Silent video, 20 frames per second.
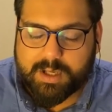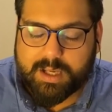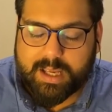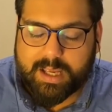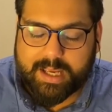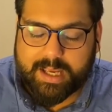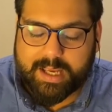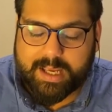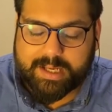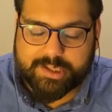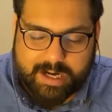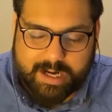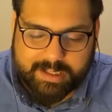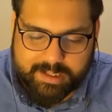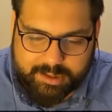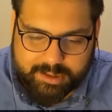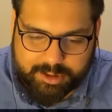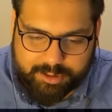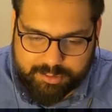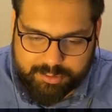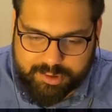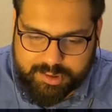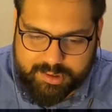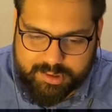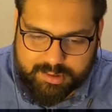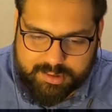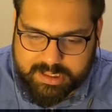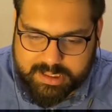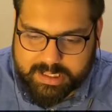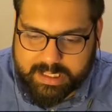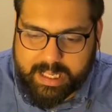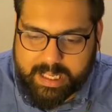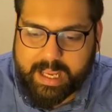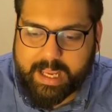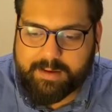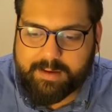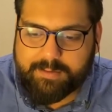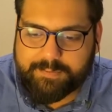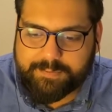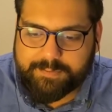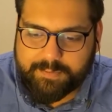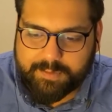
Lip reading: extracted through slave